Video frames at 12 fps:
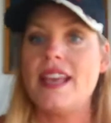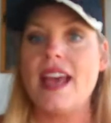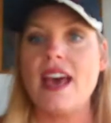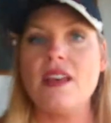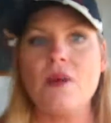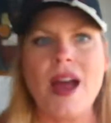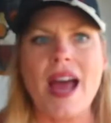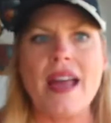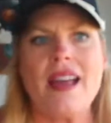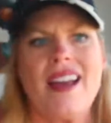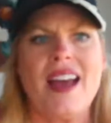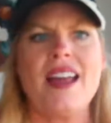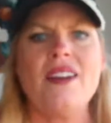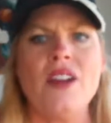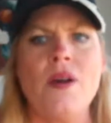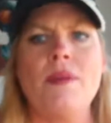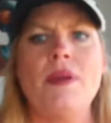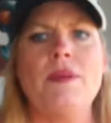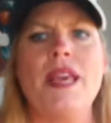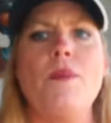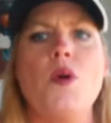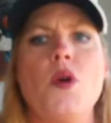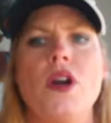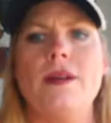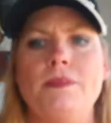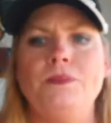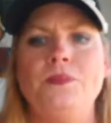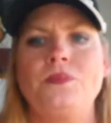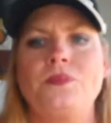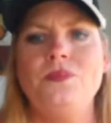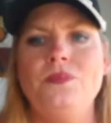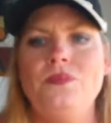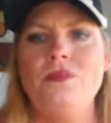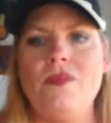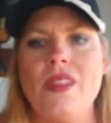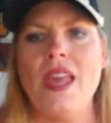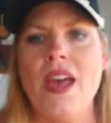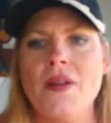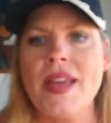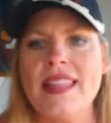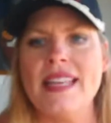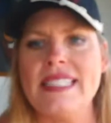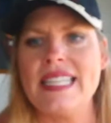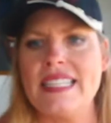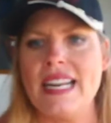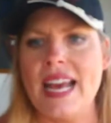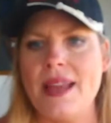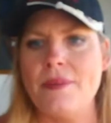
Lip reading: I don't know. I would get bored. Okay, let's see.